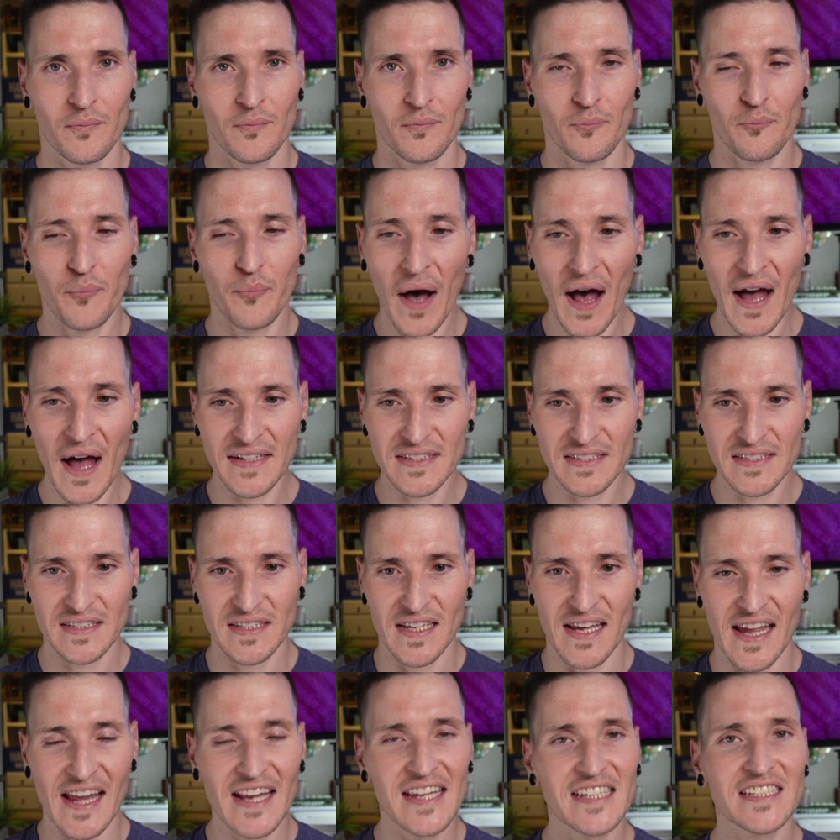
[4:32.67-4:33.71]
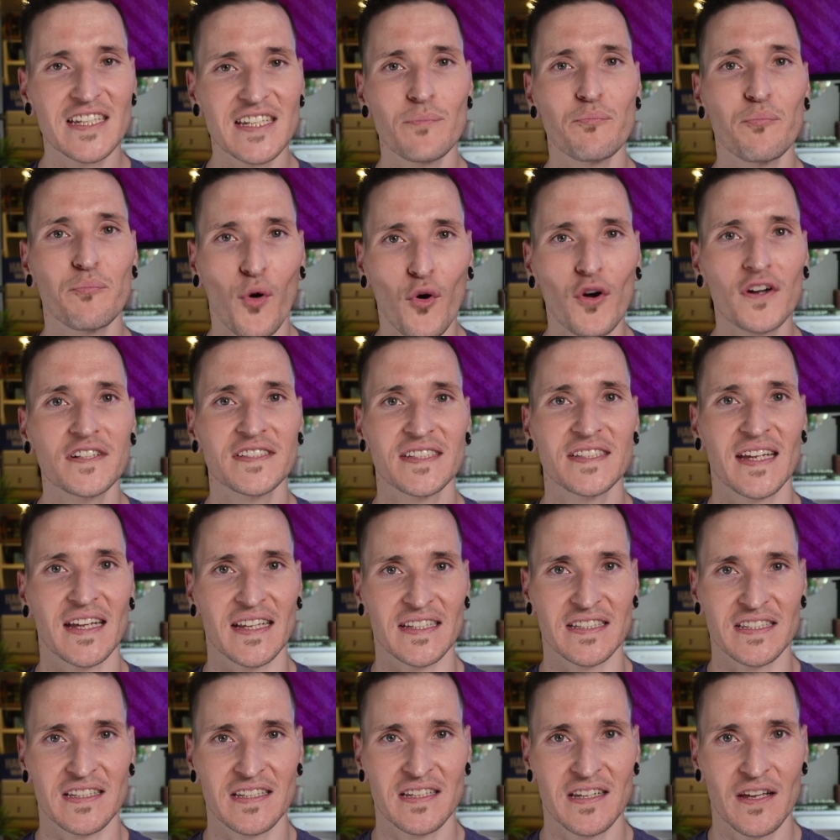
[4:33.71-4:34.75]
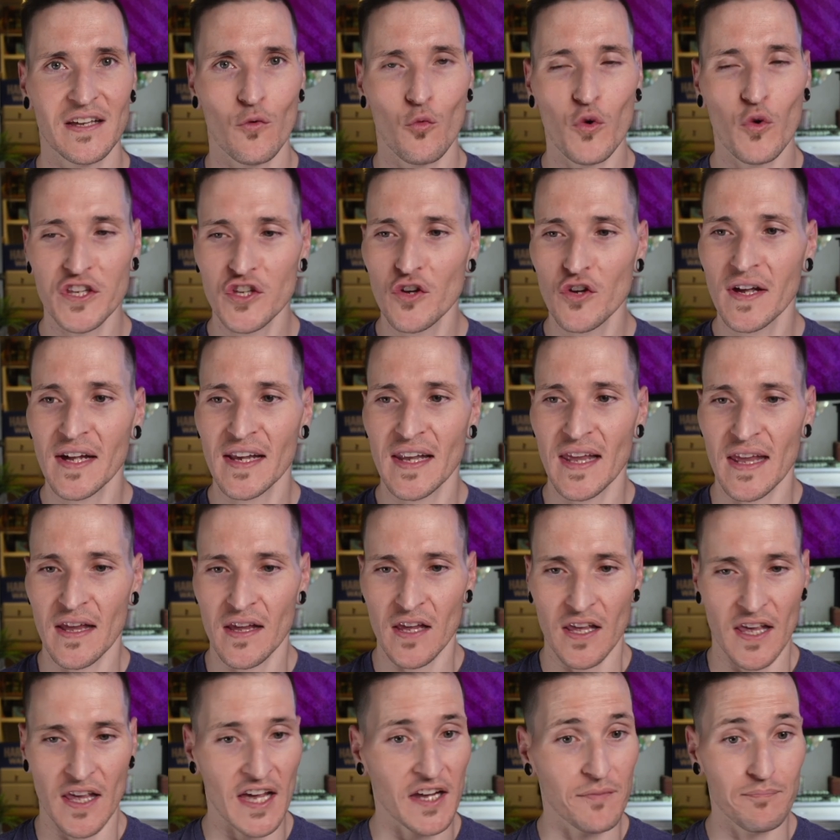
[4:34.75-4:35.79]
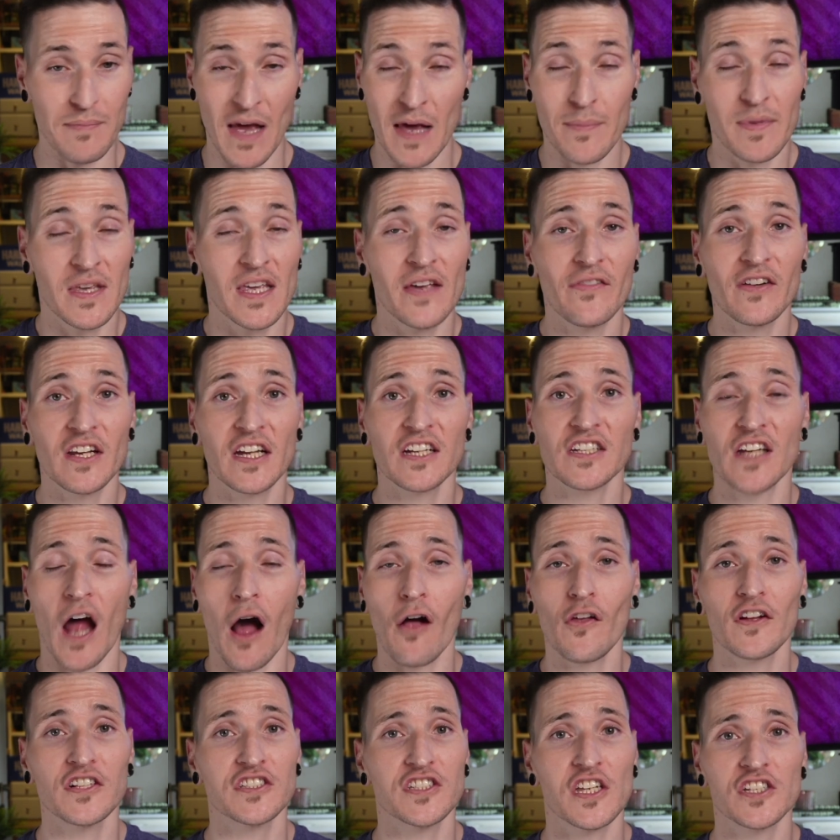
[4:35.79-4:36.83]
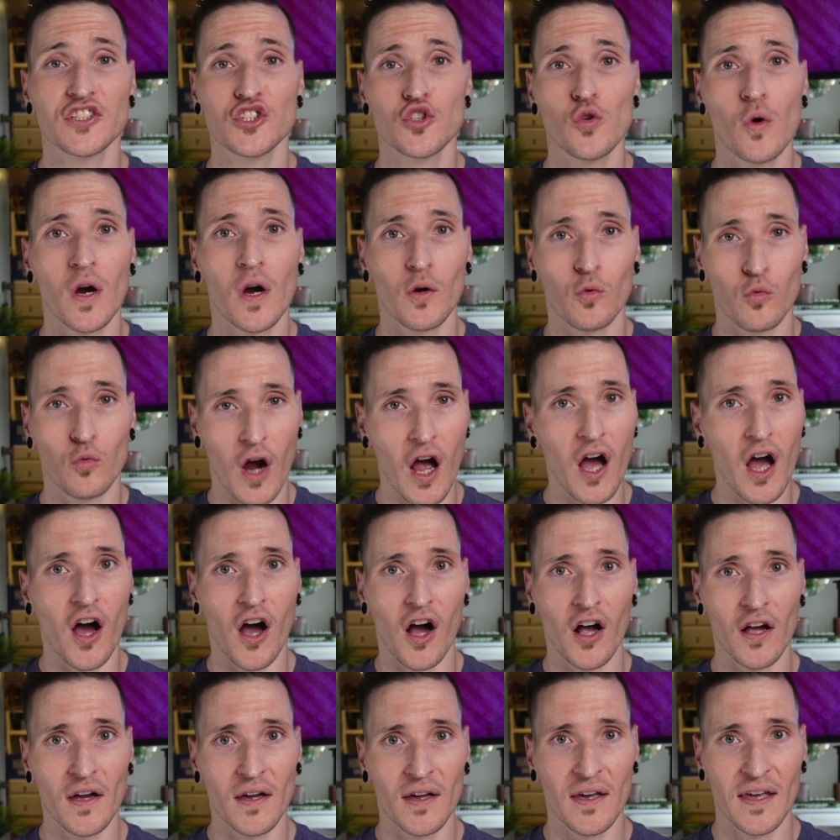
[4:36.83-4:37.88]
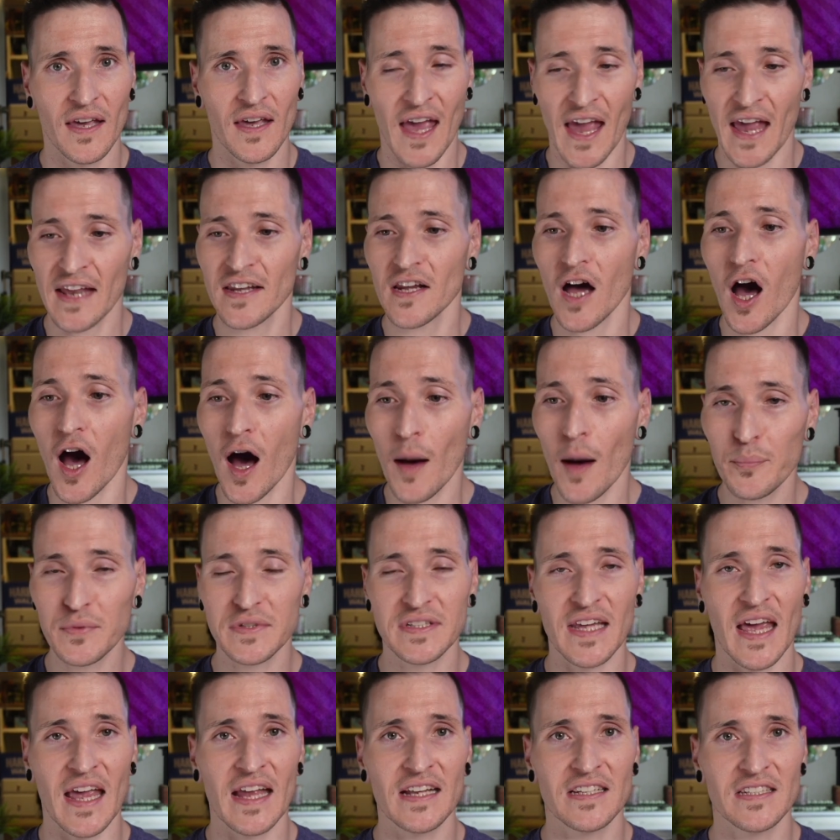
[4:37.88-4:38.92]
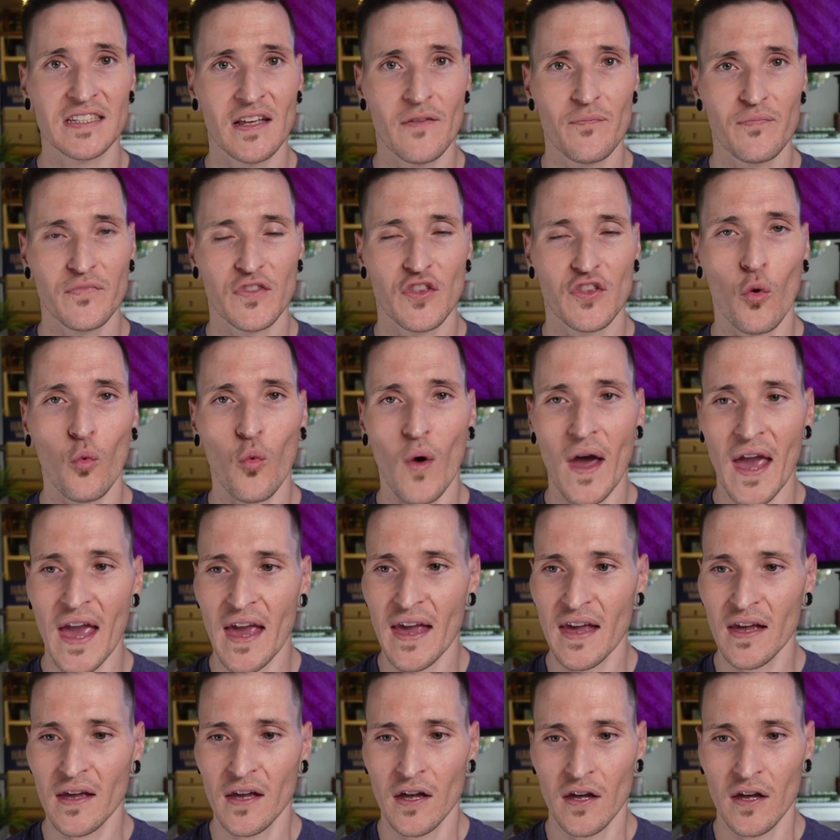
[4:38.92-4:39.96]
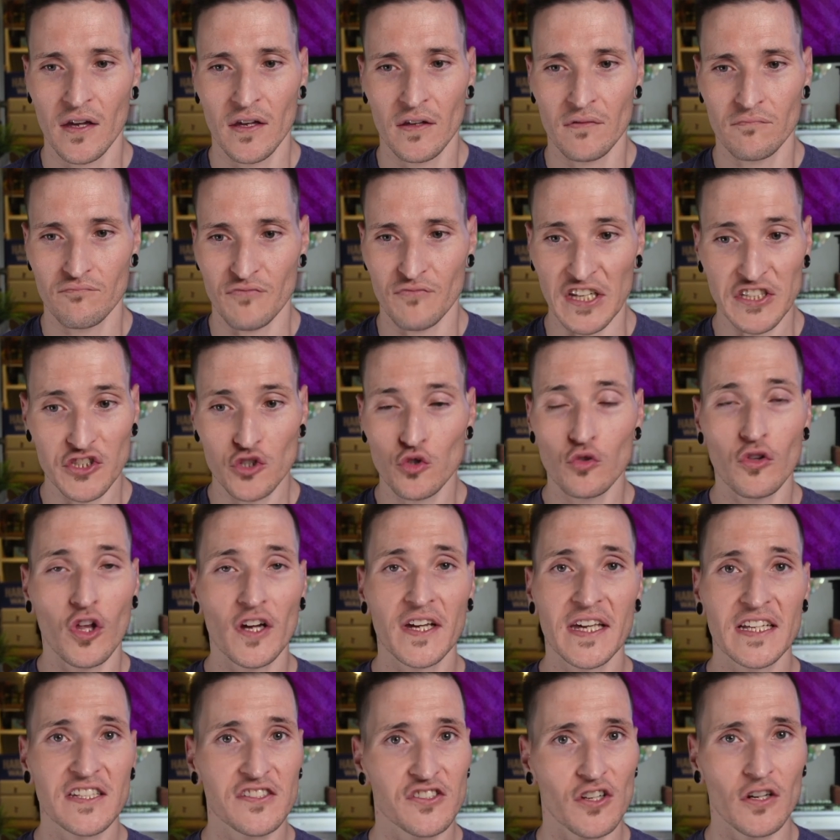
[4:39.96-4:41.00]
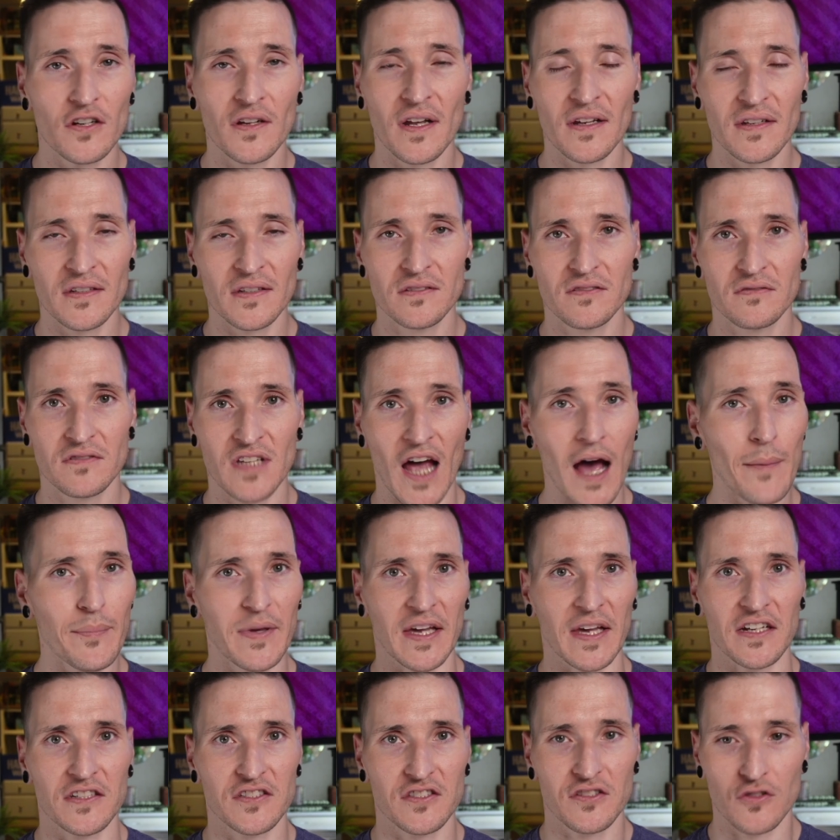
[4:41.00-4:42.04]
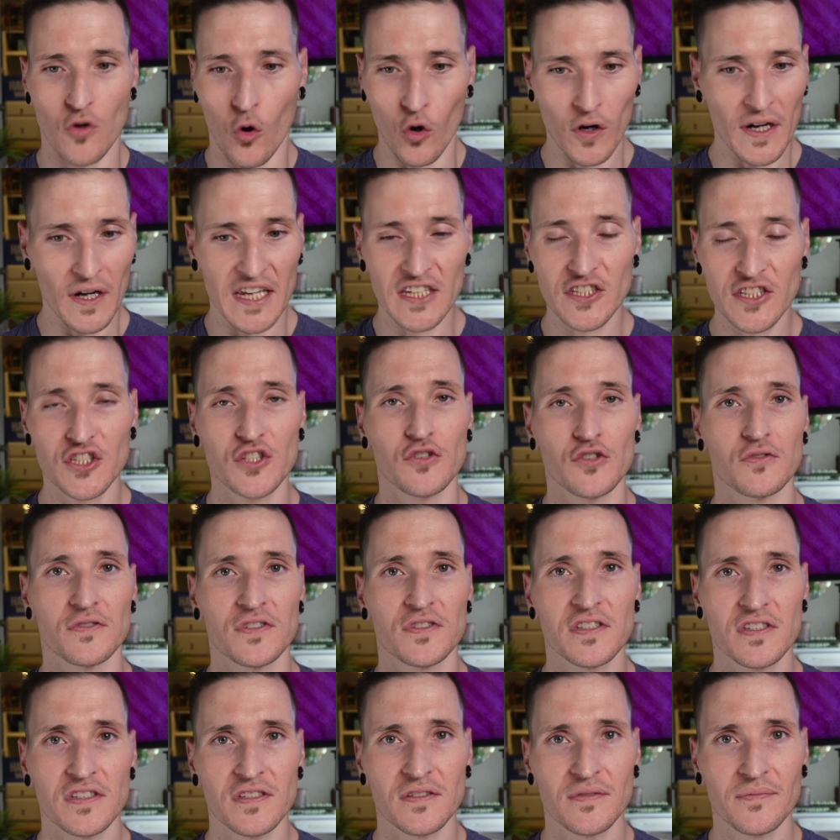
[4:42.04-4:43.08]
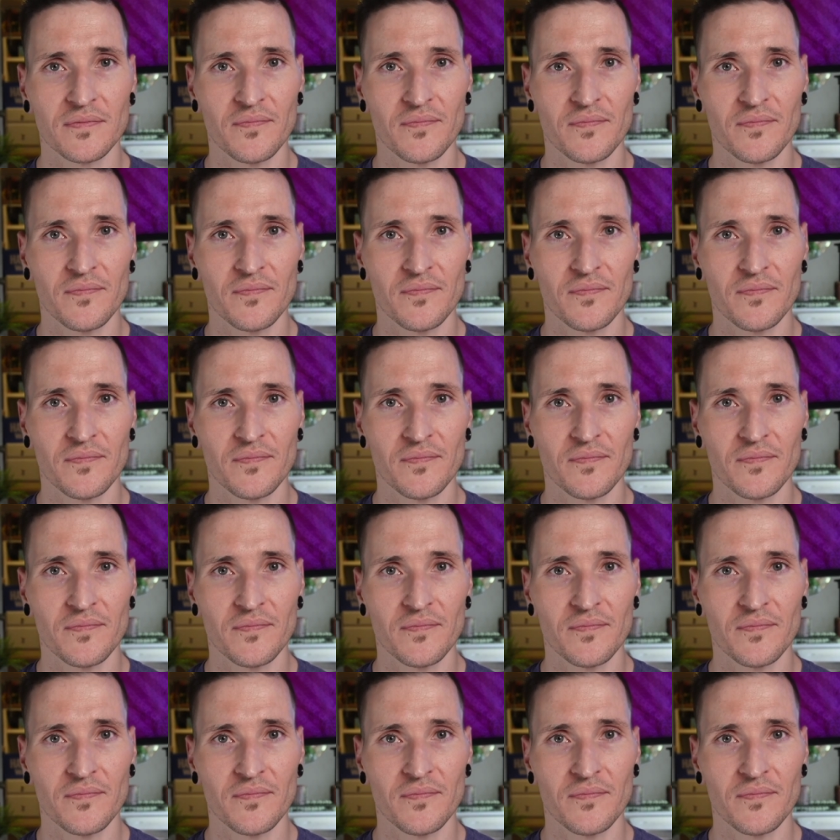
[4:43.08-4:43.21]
But it is important when you can maybe even acknowledge that you are wrong and update the way that you look at certain topics or issues.